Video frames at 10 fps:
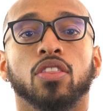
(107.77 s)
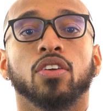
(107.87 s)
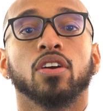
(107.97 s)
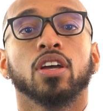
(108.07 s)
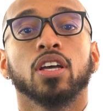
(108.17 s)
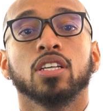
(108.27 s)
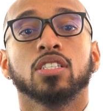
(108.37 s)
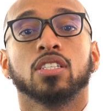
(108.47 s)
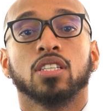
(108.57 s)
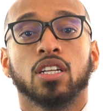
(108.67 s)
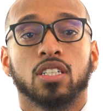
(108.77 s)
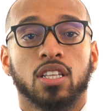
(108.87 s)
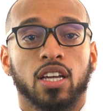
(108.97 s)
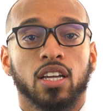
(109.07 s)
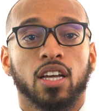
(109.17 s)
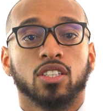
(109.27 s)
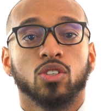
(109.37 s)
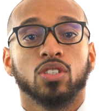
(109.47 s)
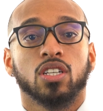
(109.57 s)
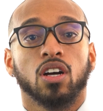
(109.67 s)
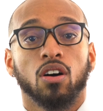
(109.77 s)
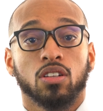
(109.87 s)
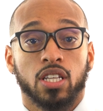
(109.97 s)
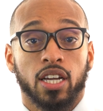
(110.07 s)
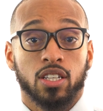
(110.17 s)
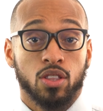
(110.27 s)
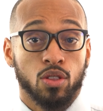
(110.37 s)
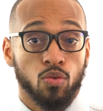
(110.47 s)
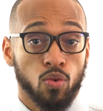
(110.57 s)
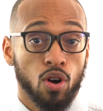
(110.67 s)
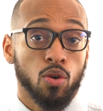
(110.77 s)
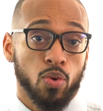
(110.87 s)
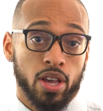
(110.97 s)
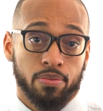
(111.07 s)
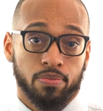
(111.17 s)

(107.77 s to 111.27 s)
There is a such thing as using alt text the wrong way,